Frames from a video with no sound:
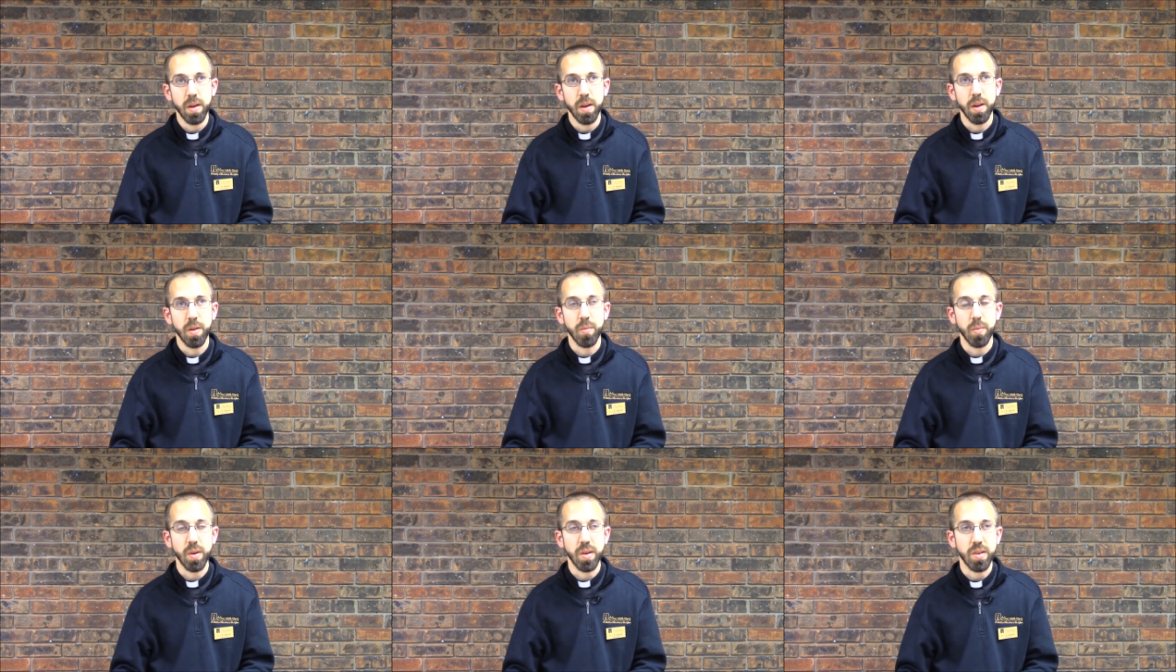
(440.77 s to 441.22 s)

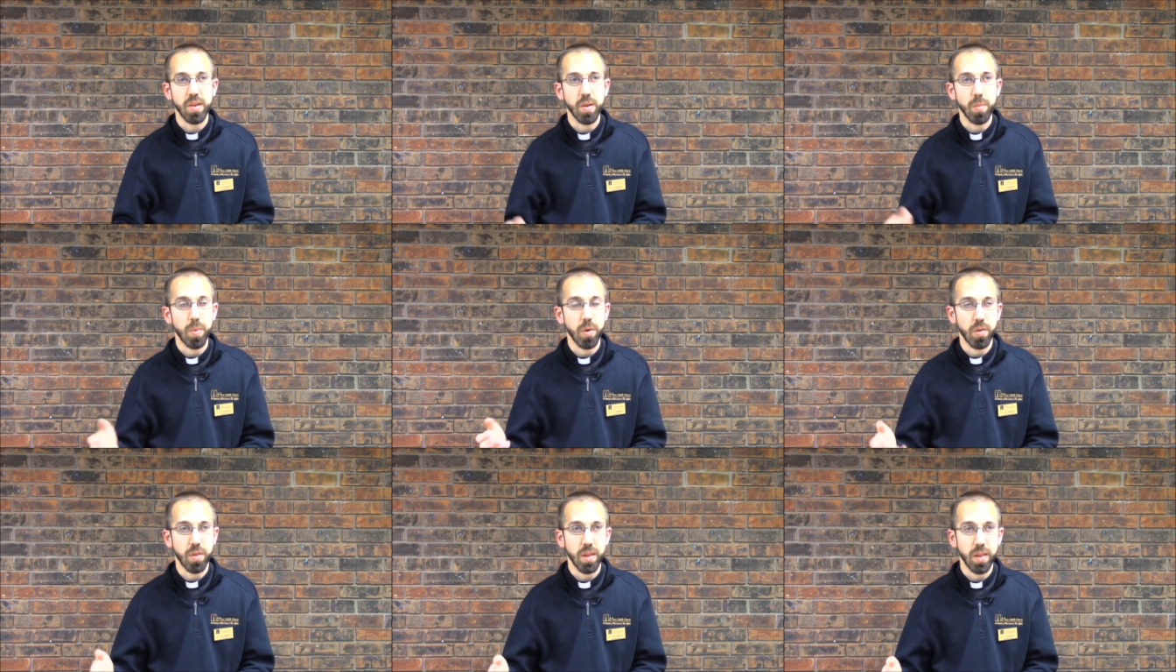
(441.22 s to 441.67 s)
And we see
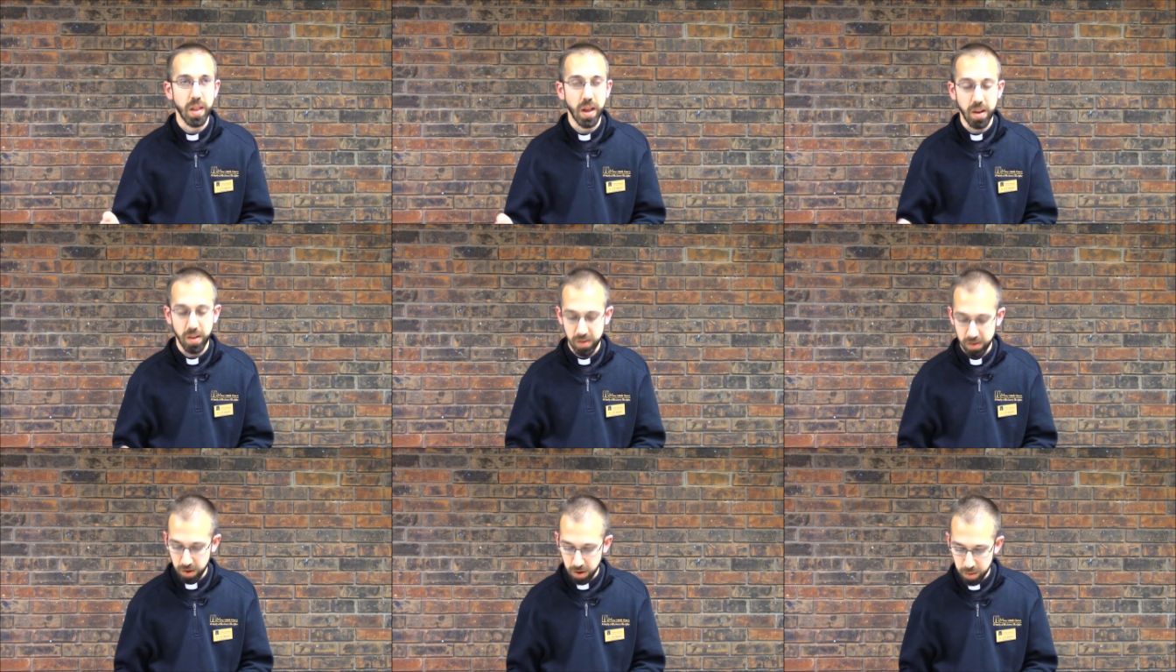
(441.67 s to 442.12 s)
both in
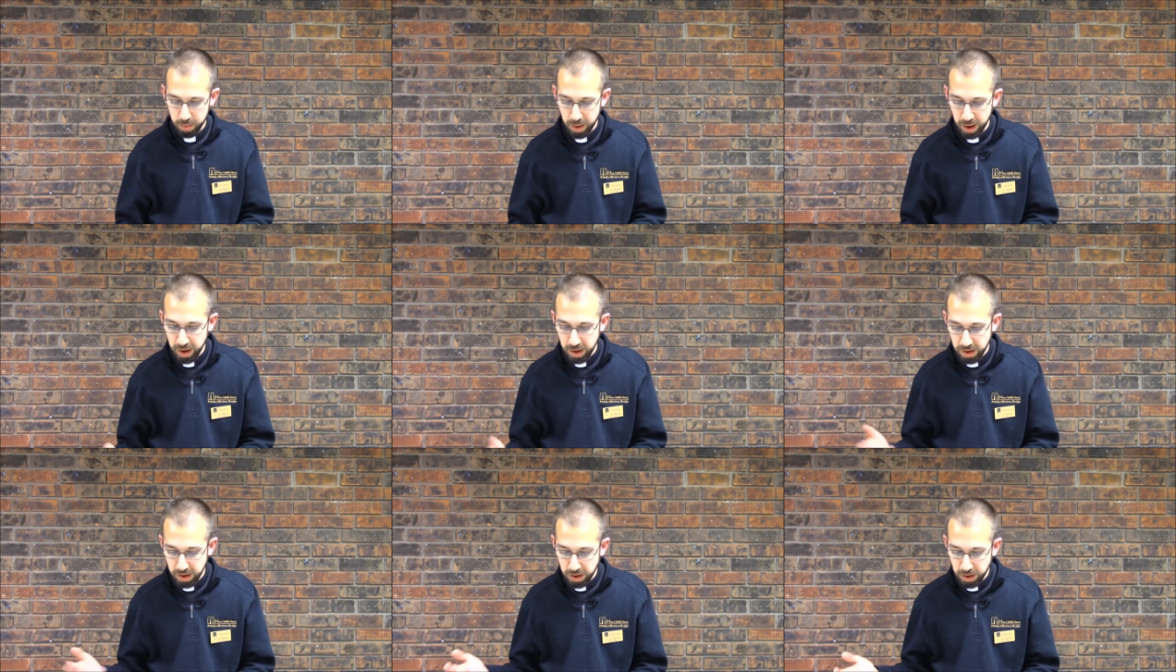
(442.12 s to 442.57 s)
that psalm
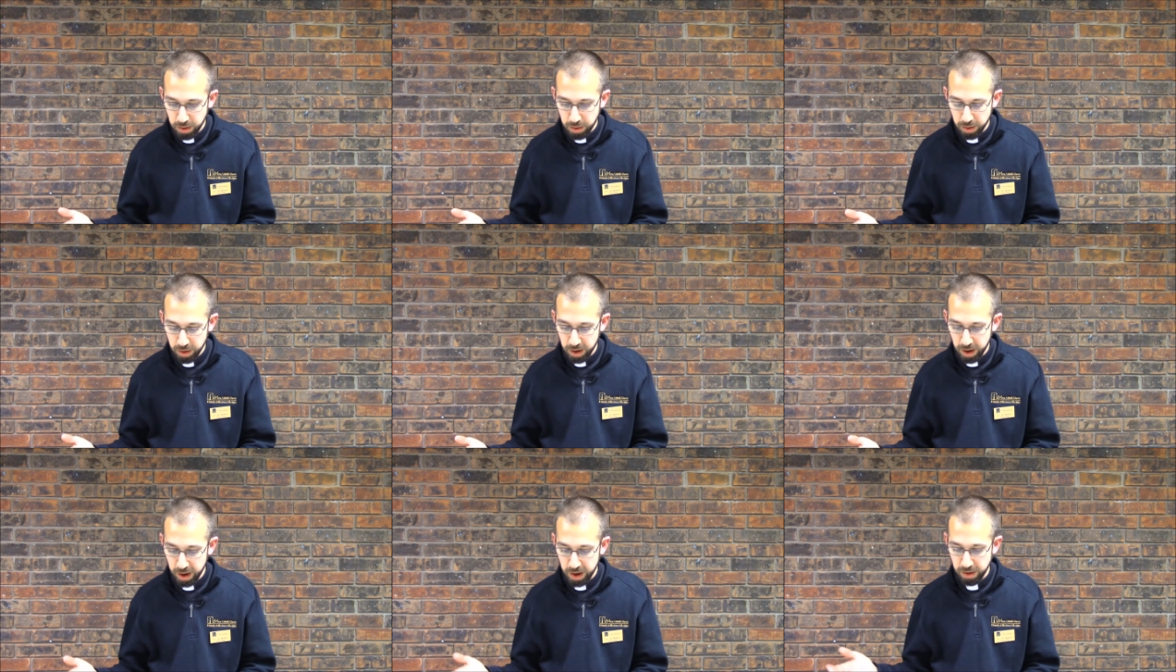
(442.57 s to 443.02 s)
and
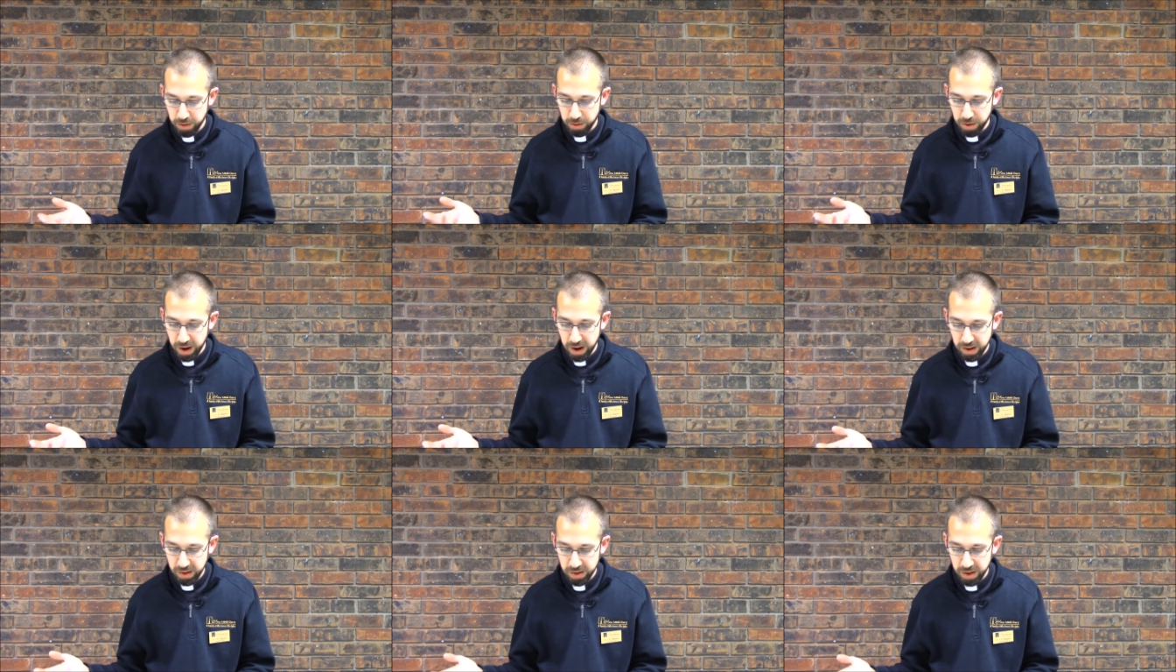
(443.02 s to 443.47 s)
here in
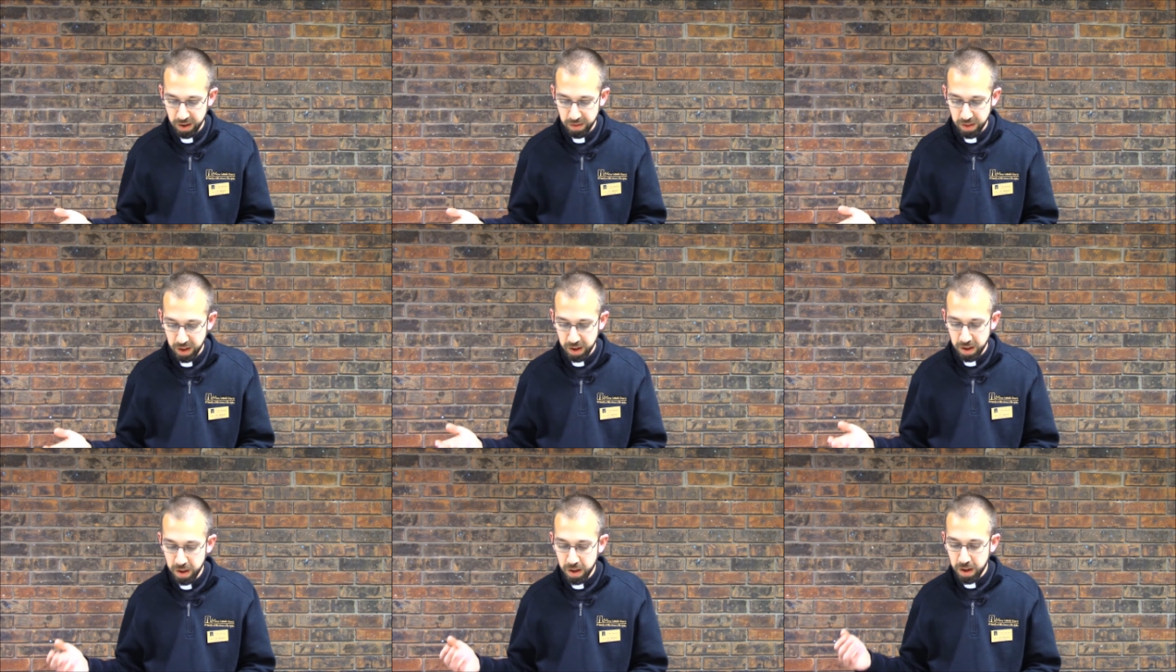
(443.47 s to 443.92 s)
Christ's life
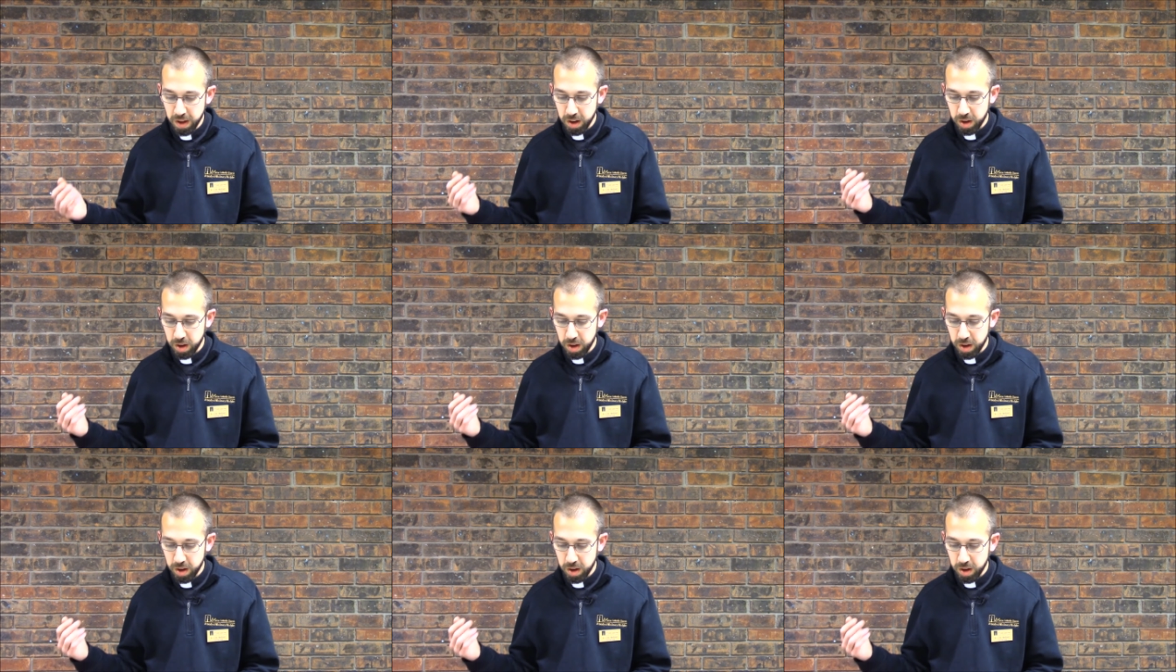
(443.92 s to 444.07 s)
that